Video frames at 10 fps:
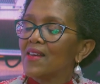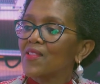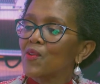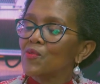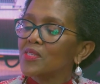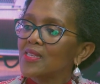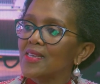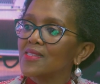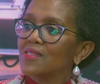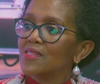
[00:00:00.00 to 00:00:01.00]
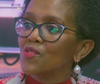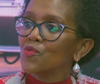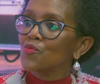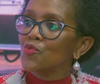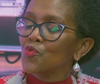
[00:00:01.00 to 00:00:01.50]
those days it
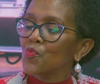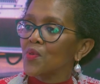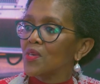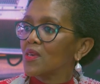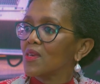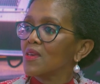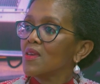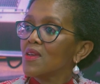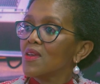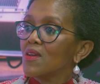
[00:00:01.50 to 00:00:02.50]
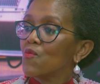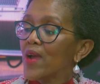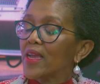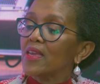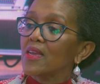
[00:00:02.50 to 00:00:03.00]
used to be
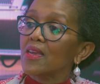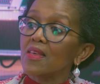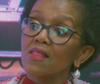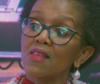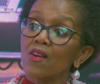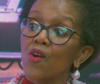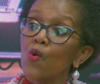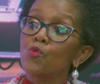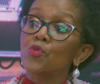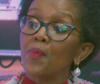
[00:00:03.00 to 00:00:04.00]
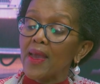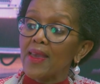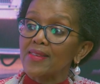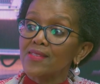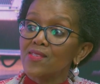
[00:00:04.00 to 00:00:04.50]
working in the gold
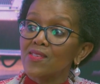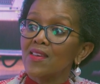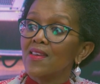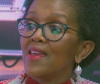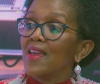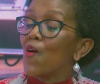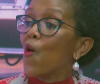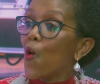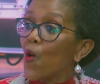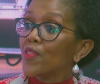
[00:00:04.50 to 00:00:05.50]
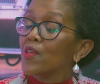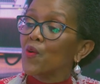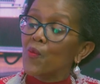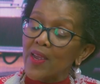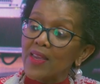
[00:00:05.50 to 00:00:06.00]
mines, or they
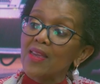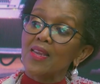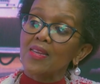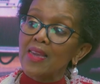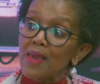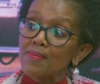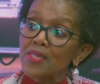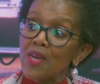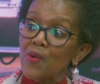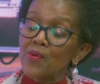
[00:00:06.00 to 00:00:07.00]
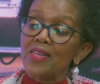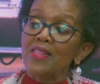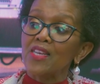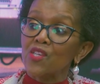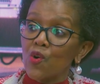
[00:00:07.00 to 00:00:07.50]
were working in Cape Town
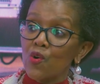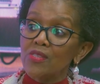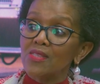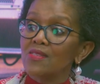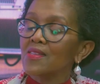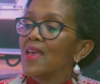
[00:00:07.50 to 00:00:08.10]
in the docks.